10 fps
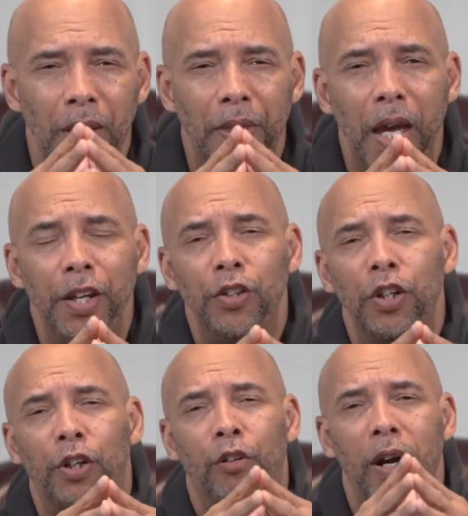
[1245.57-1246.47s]
that
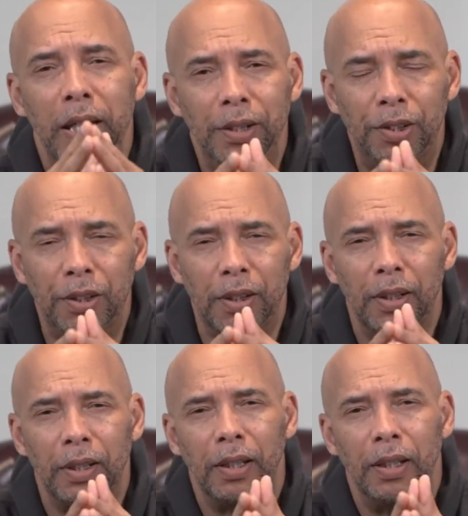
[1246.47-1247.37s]
your grace
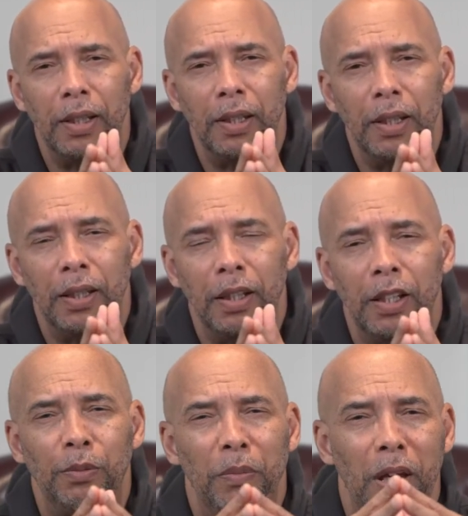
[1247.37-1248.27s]

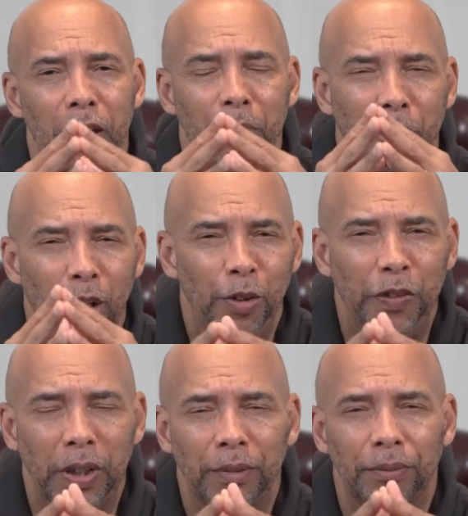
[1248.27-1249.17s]
is made
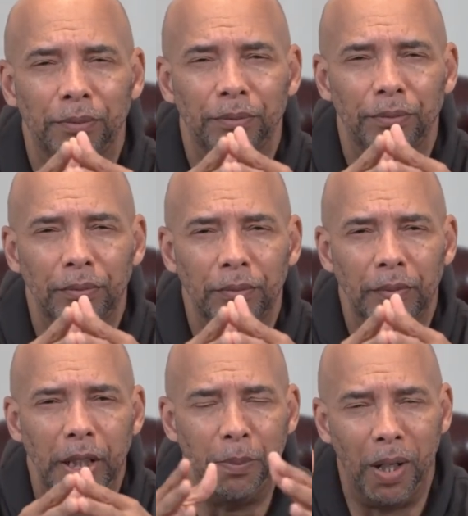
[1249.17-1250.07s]
perfect
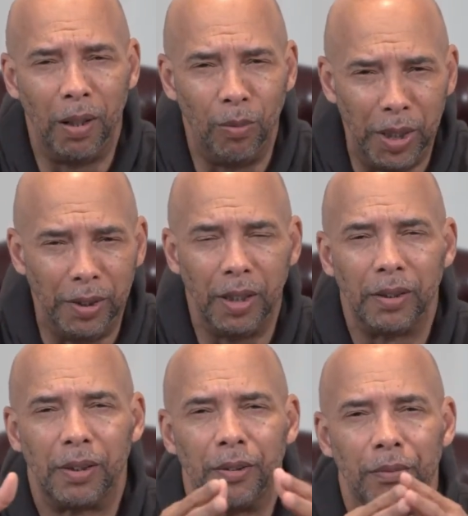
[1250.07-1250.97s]
in my
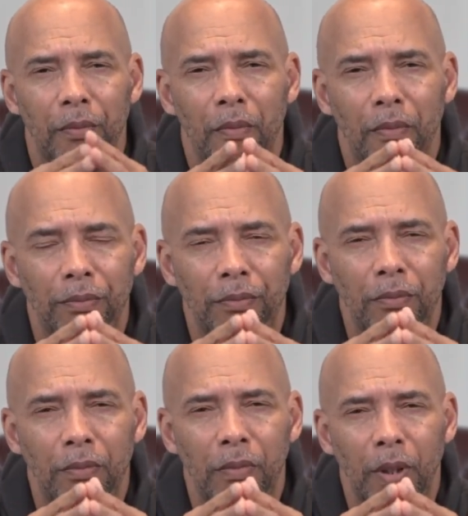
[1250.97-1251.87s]
weakness.
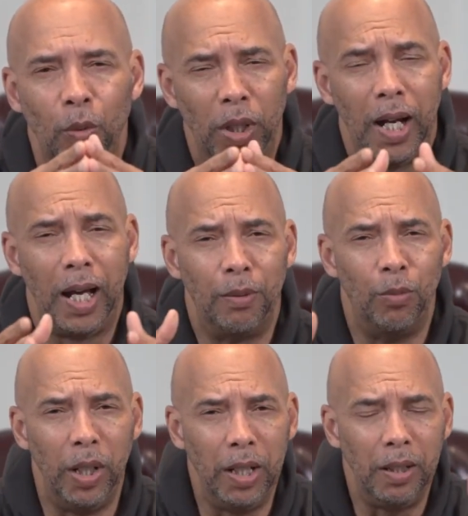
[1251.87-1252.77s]
When I
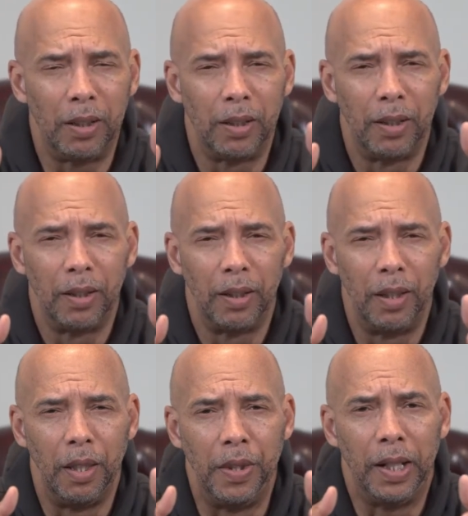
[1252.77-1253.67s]
am weak,
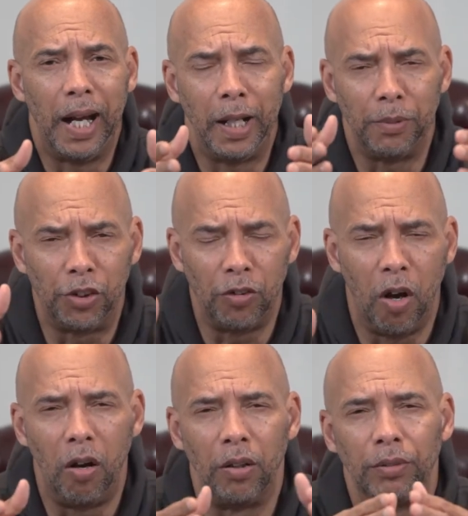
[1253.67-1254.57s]
then I am
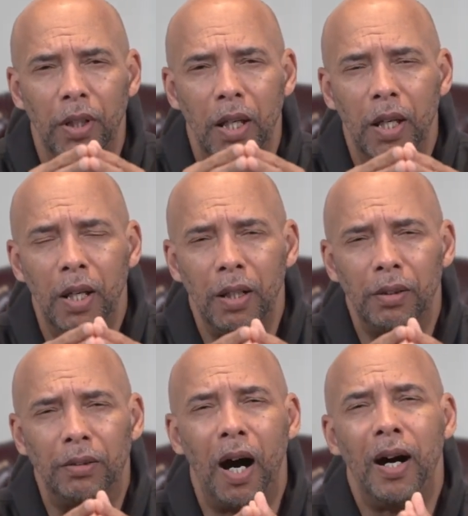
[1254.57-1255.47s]
strong.
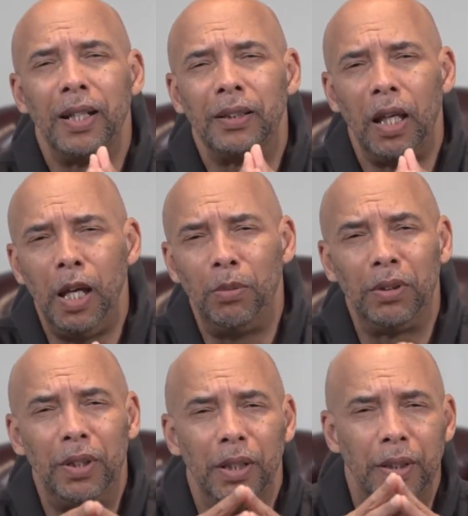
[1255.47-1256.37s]
God is
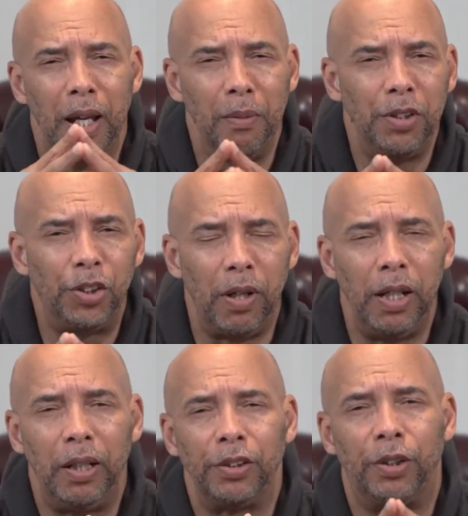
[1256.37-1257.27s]
able to
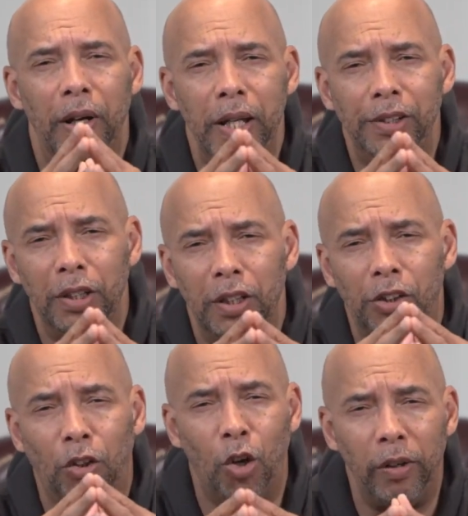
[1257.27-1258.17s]
demonstrate His grace and
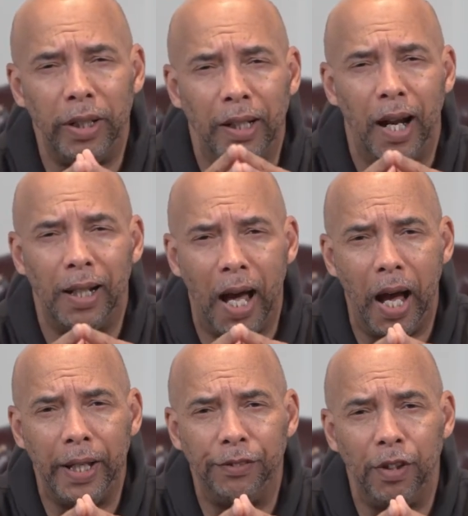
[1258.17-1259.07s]
His glory in our
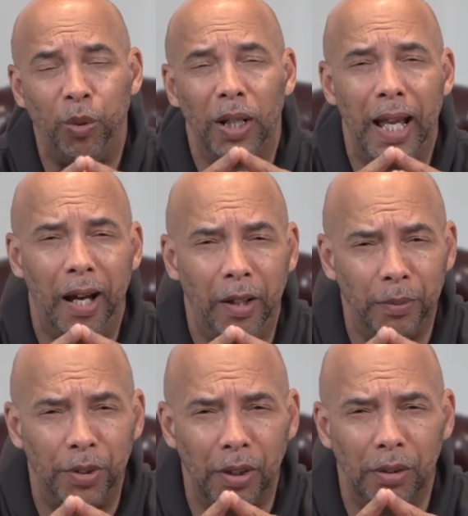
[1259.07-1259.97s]
lives, if we allow
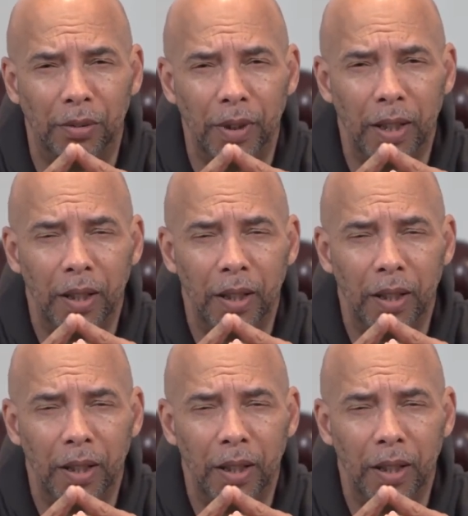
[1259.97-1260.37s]
Him to,